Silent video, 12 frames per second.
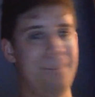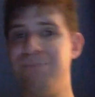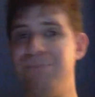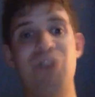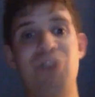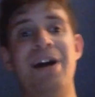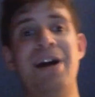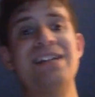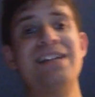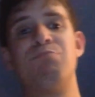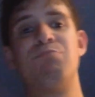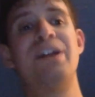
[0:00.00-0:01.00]
Everybody
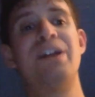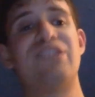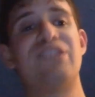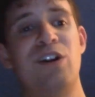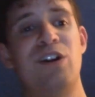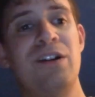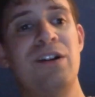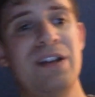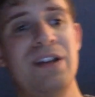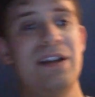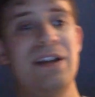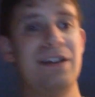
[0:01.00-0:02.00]
embraced her.
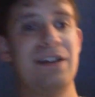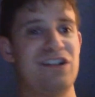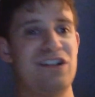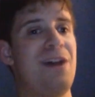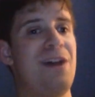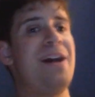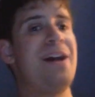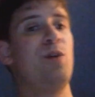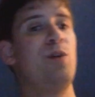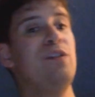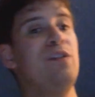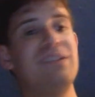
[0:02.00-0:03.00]
Shawn
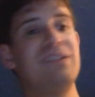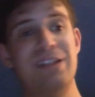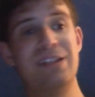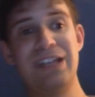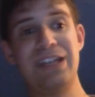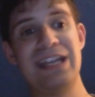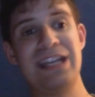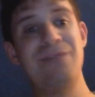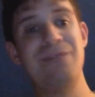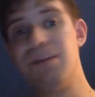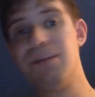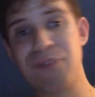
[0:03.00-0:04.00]
Michaels
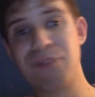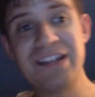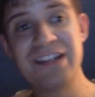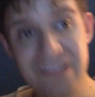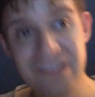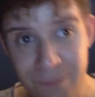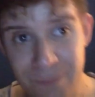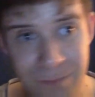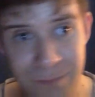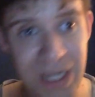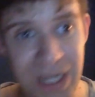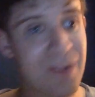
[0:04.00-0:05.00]
even embraced
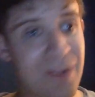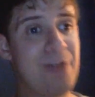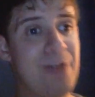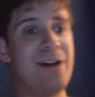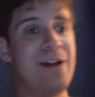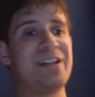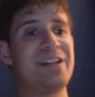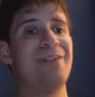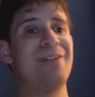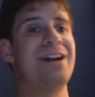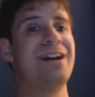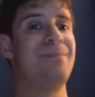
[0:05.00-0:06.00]
uh, Lyra Valkyria.